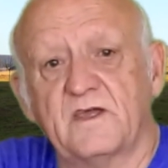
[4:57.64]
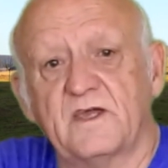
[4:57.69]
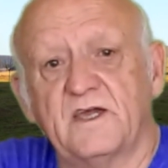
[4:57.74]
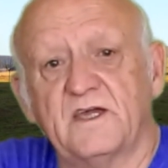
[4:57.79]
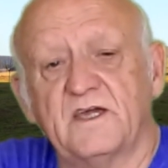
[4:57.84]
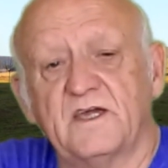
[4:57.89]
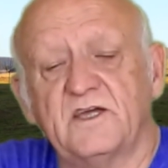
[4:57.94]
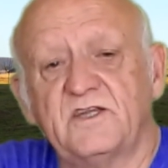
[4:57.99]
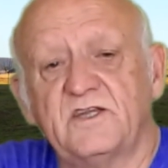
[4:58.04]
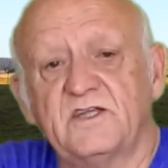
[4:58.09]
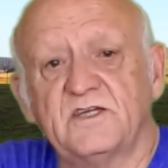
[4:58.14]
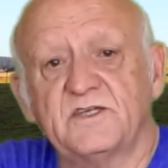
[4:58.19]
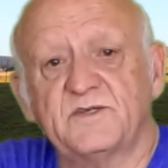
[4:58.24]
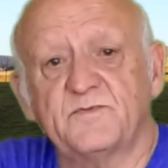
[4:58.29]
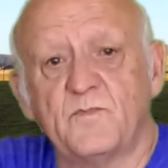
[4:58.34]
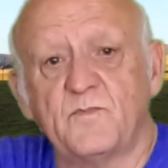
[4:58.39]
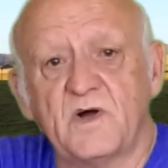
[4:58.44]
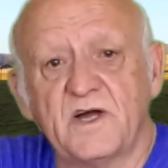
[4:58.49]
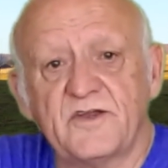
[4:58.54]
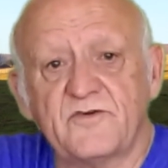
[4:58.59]
it is
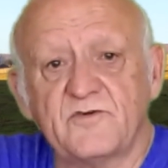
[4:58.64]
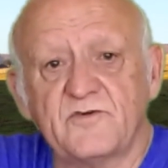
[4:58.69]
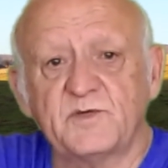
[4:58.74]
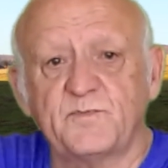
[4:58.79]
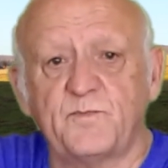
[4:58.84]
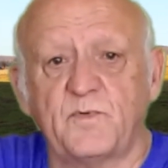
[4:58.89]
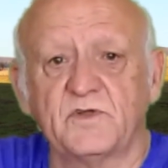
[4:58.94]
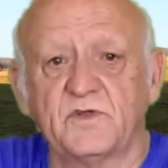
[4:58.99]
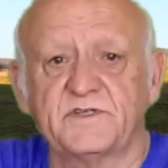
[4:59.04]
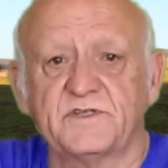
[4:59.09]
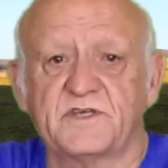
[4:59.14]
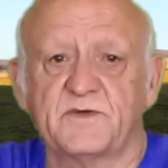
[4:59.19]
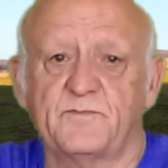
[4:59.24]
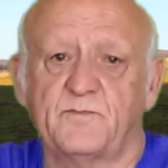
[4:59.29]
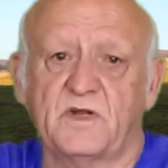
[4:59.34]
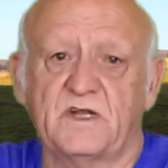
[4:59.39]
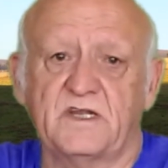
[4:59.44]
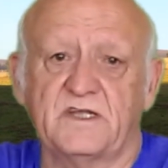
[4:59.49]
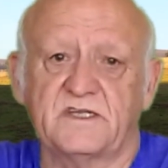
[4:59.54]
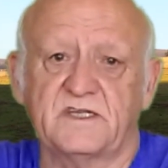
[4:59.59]
my
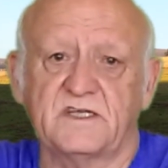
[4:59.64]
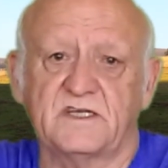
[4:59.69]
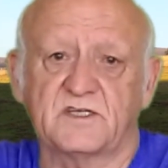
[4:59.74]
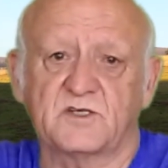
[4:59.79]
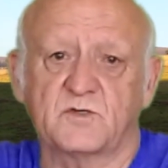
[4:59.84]
responsibility as